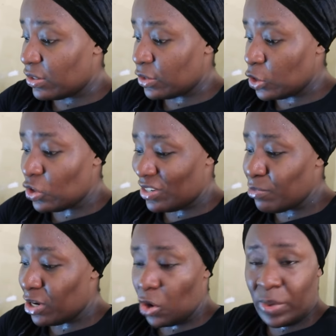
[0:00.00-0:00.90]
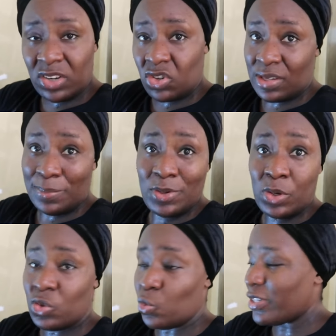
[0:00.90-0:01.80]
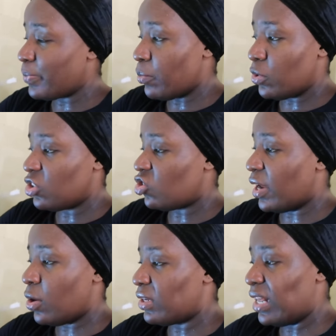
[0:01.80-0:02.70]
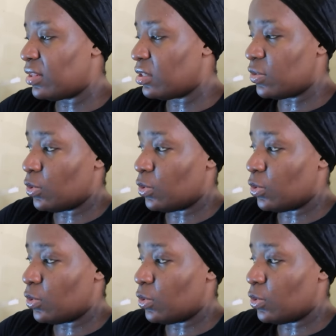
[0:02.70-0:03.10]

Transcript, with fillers: oh, give me recommendations, I'm only going to waste my money trying other things